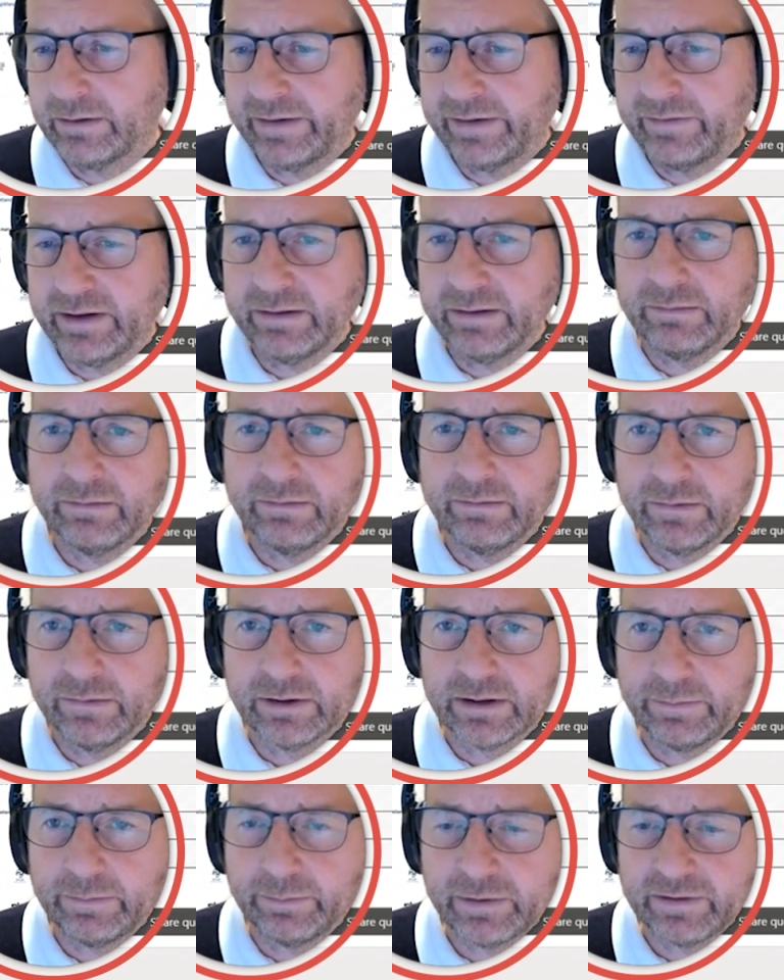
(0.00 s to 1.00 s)
having
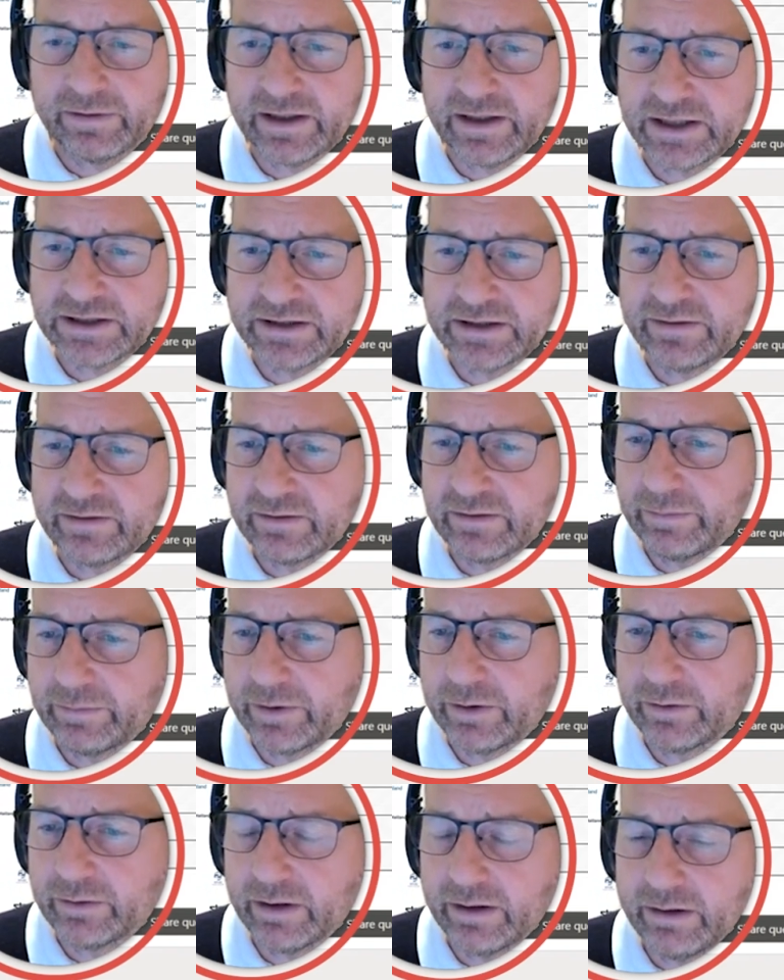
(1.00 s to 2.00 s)
multiple sessions
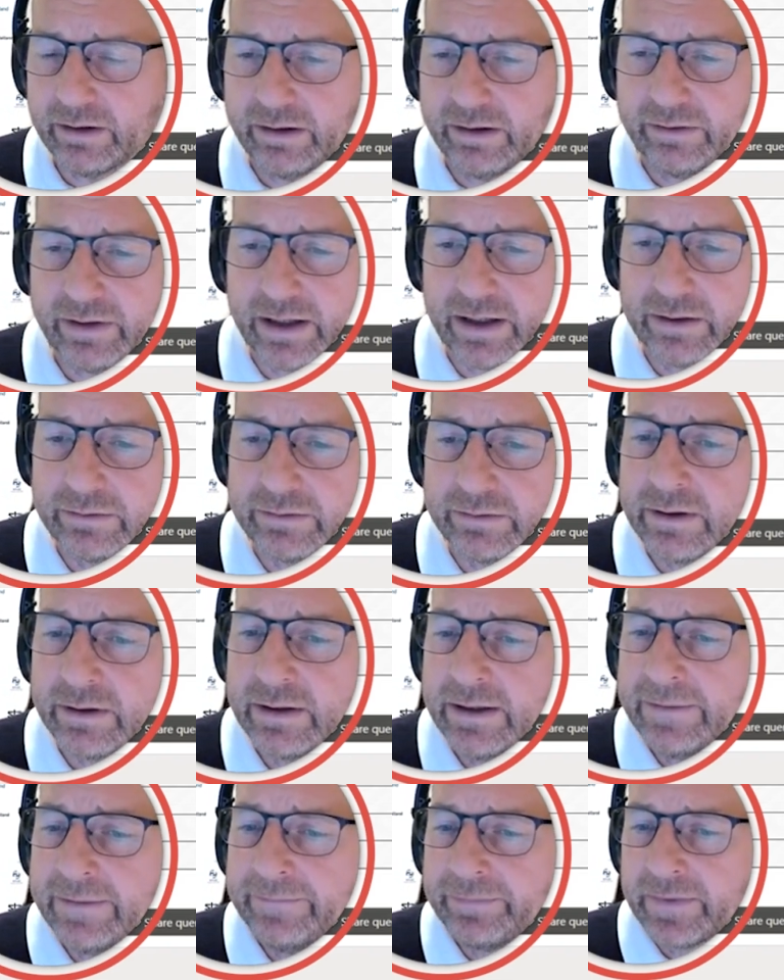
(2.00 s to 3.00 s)
around,
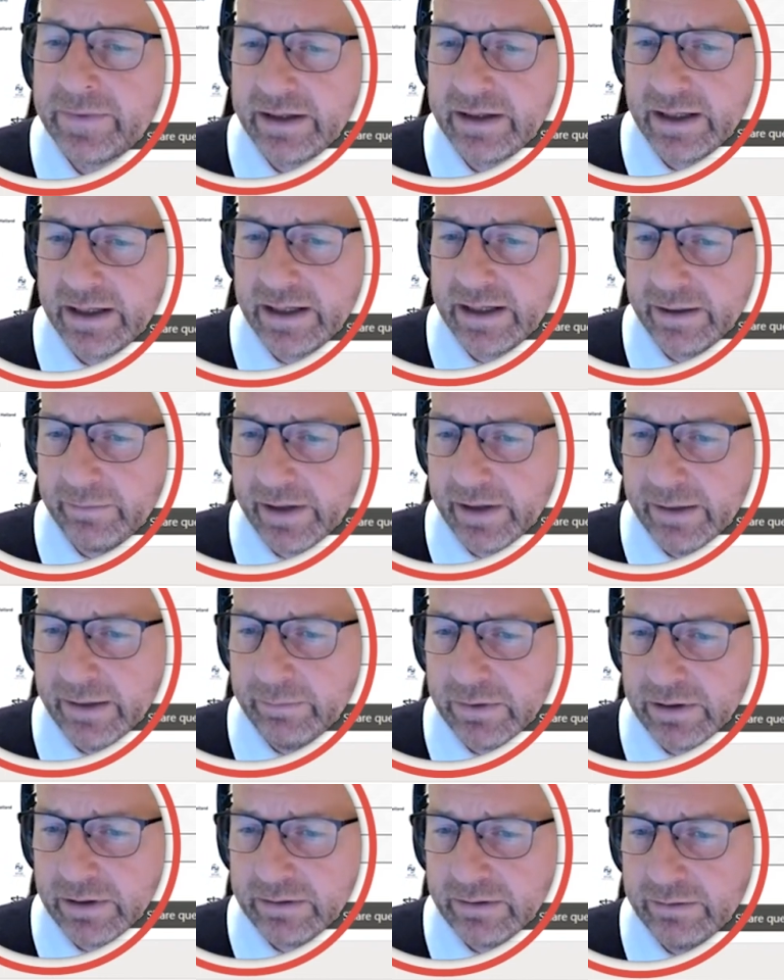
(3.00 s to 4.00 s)
then I'm
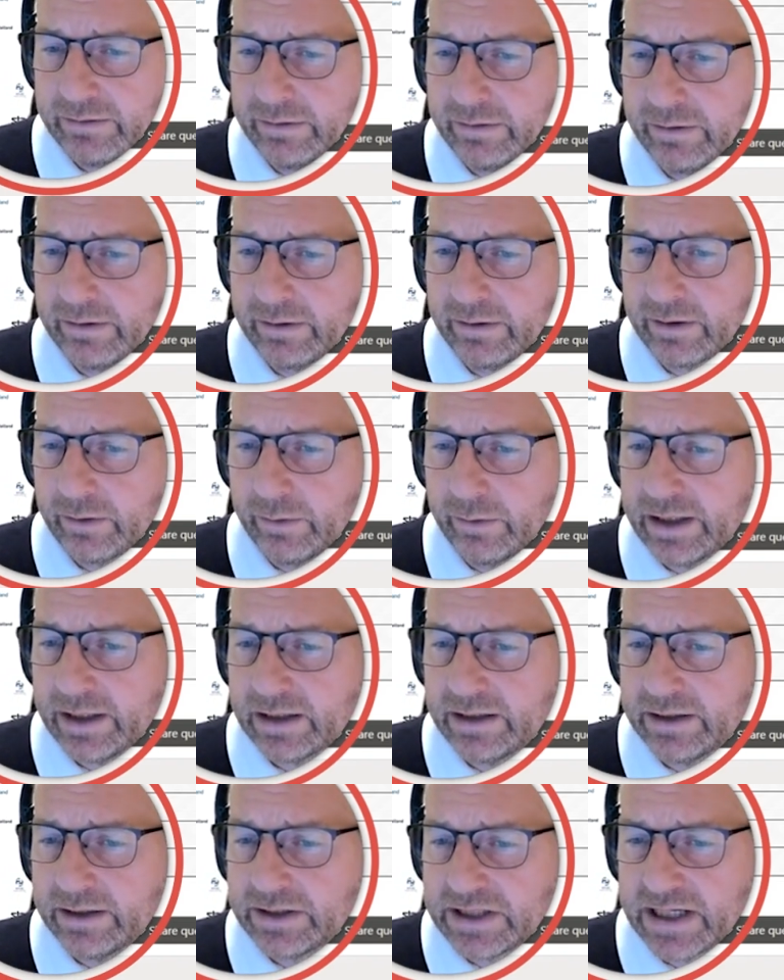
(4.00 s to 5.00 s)
able to
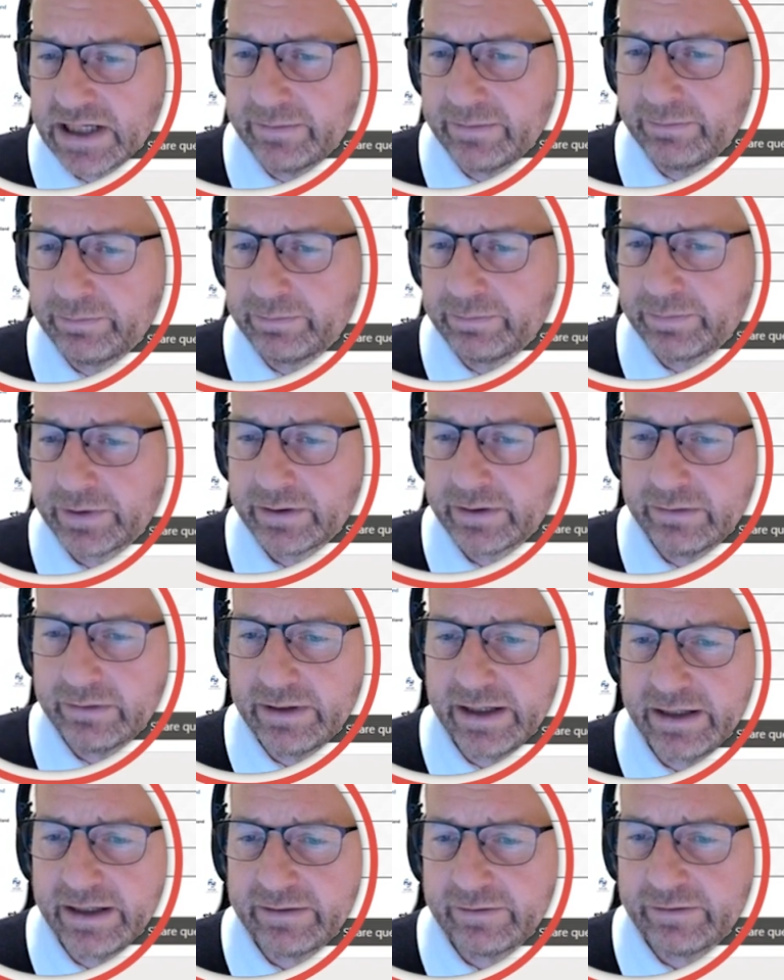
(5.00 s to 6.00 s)
quickly jump to
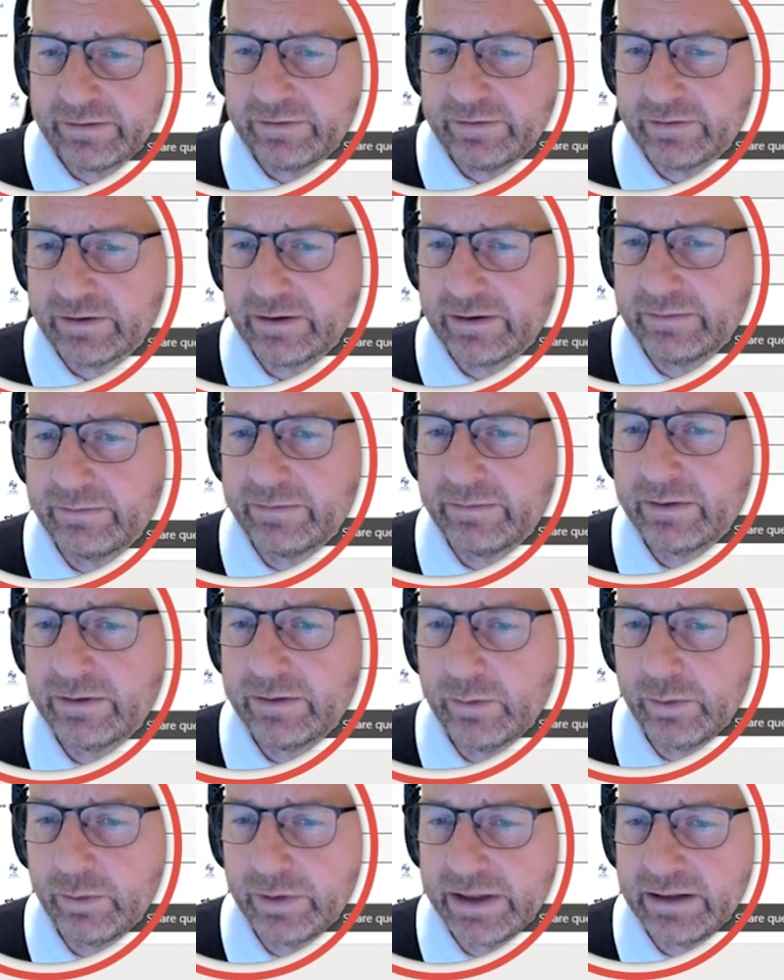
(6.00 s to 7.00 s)
that system
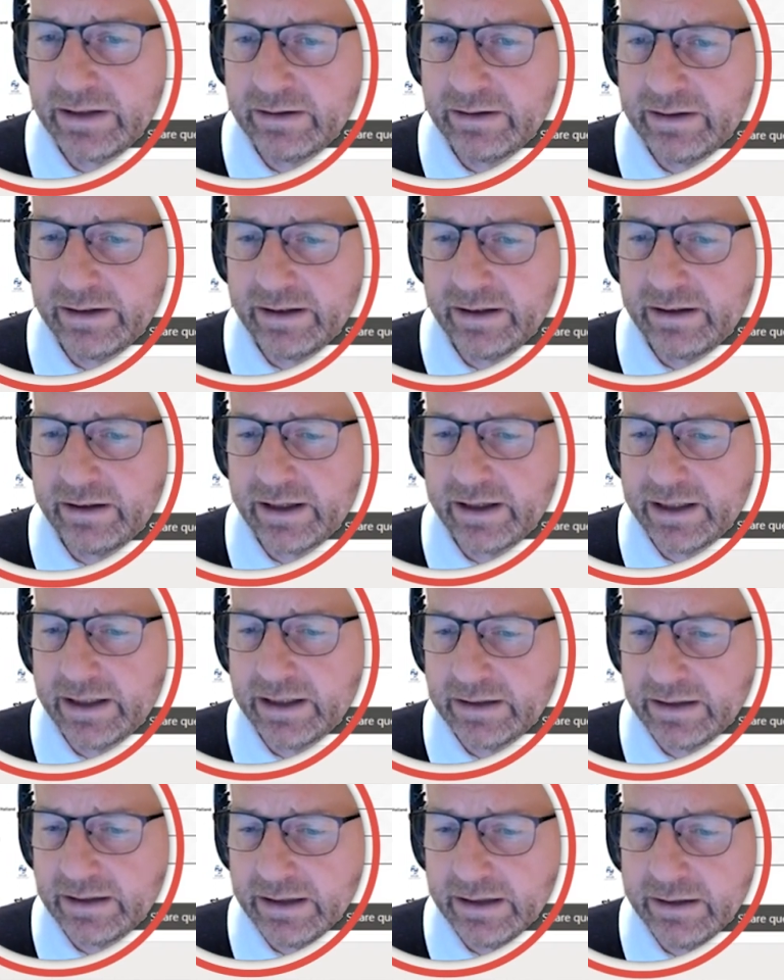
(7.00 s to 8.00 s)
with the
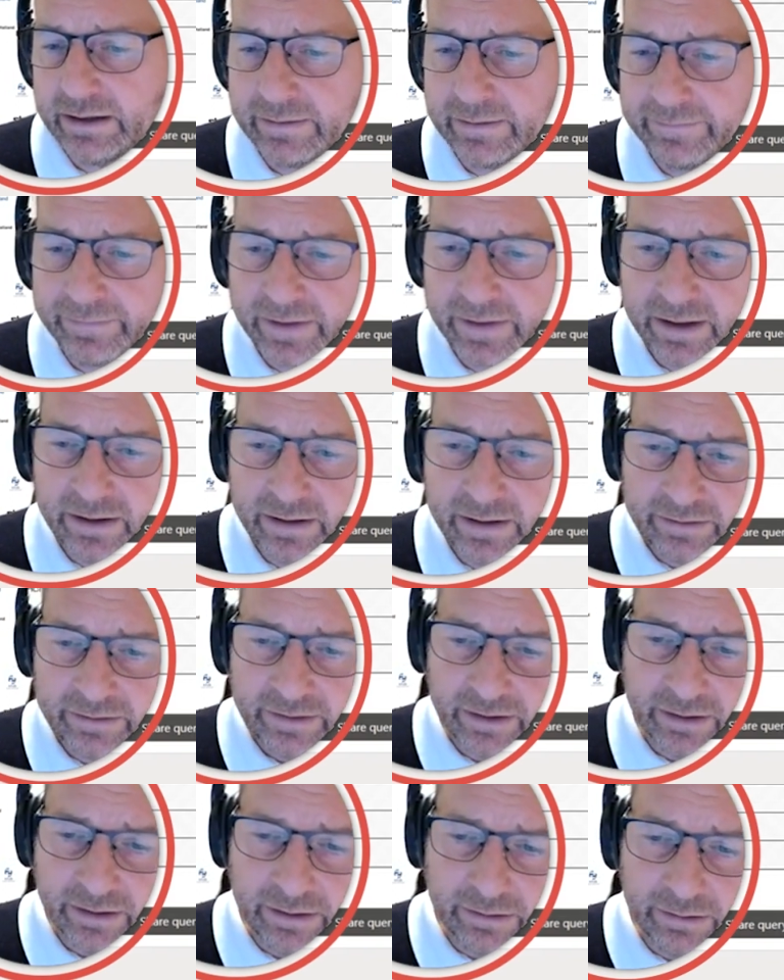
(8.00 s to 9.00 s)
ID.
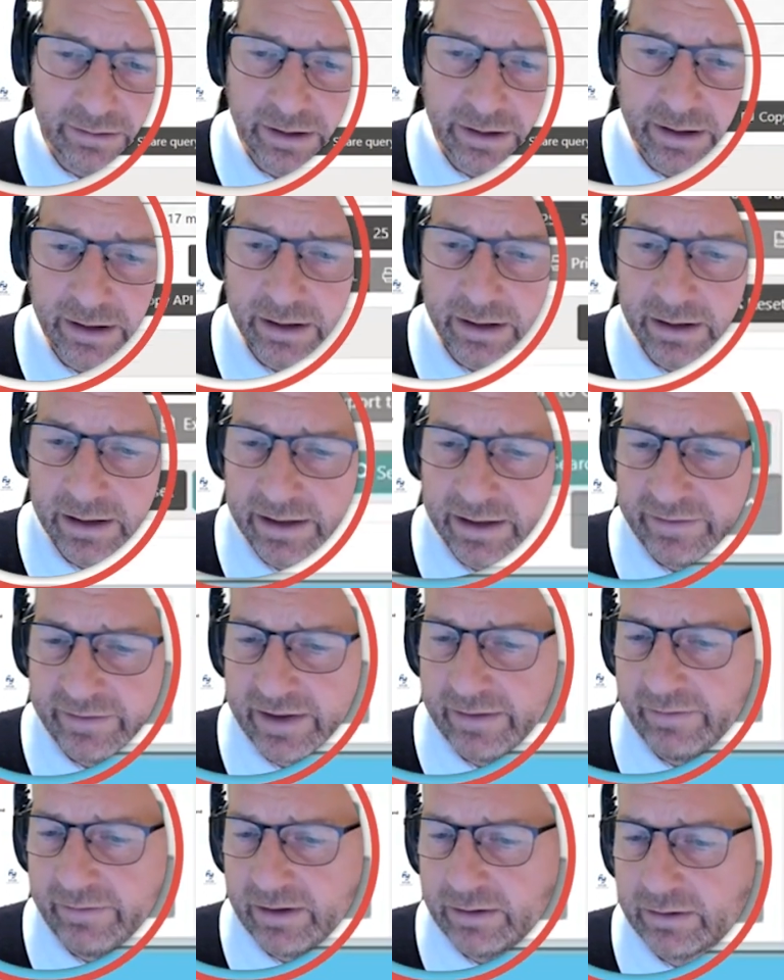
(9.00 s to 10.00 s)
So let's
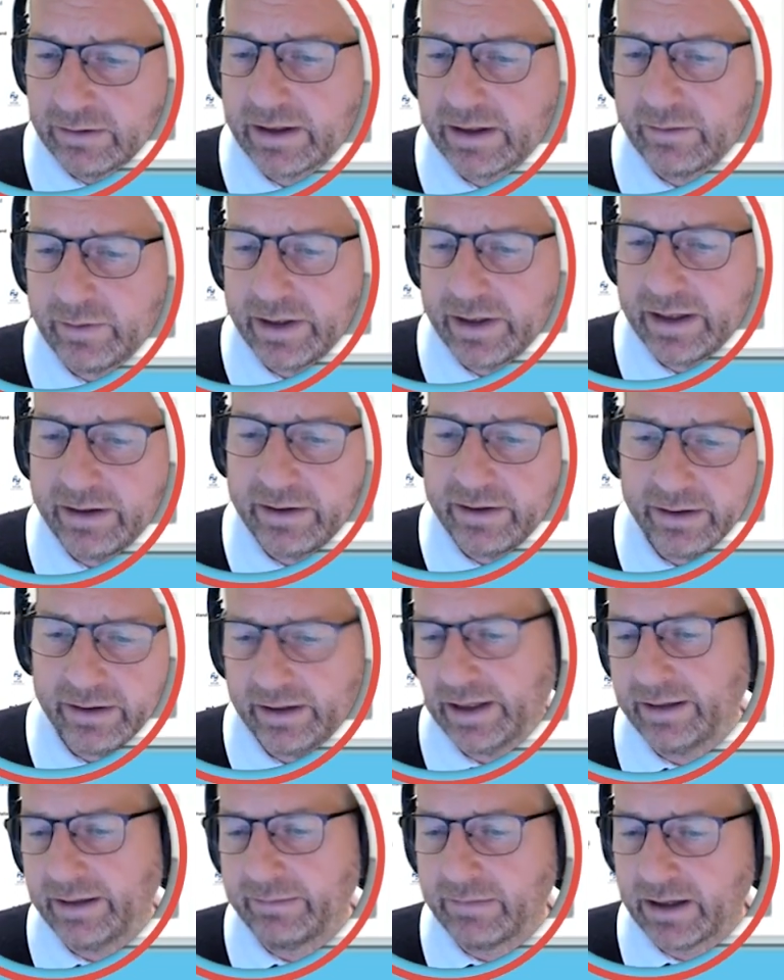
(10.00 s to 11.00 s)
have a look
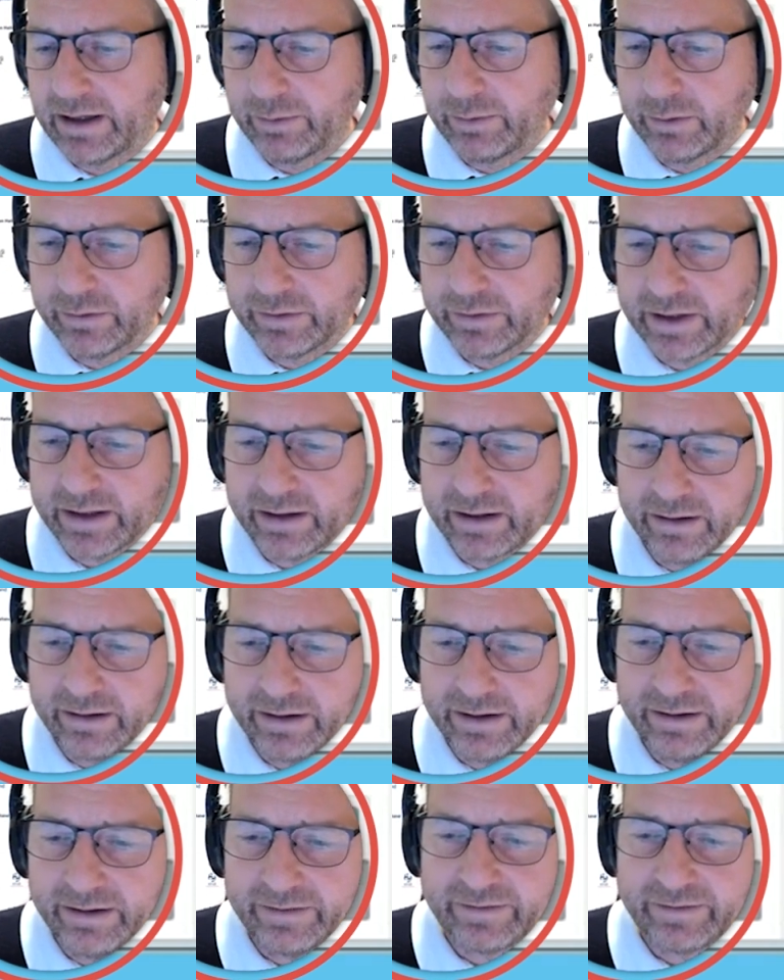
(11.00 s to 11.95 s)
where Emma Boda